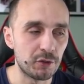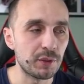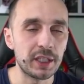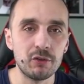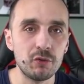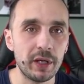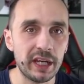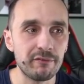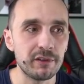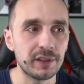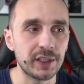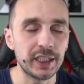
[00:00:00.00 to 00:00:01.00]
You can do
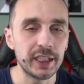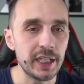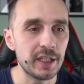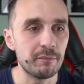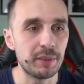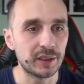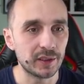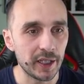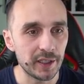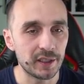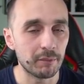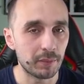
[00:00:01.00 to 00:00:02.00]
everything here
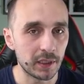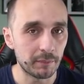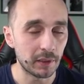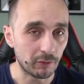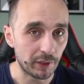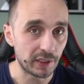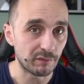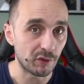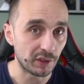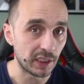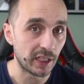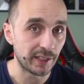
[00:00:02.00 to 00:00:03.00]
besides the purple quest for
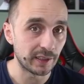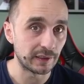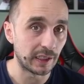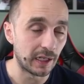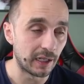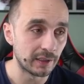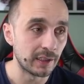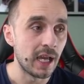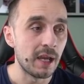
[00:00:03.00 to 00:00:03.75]
the island hard,